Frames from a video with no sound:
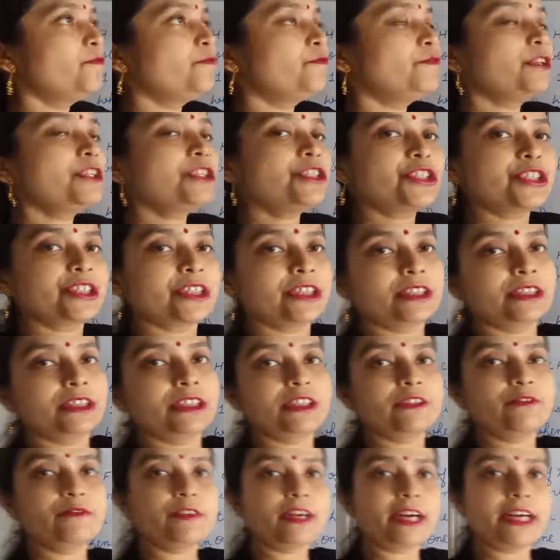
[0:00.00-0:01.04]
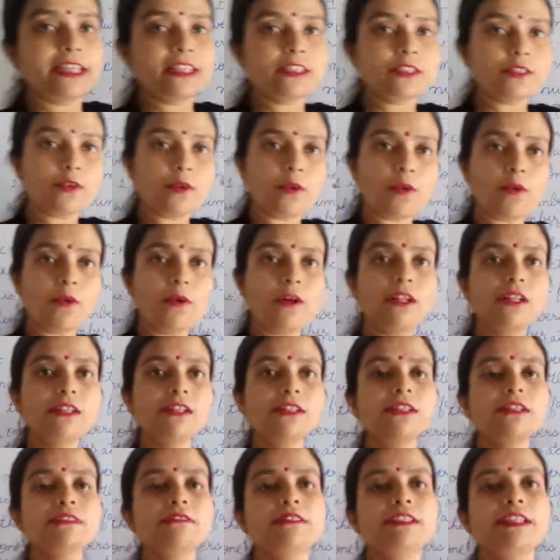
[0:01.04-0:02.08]
which divides all
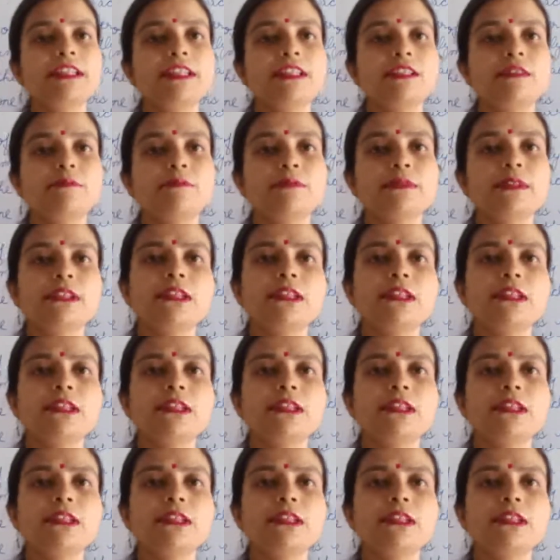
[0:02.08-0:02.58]
the 3 number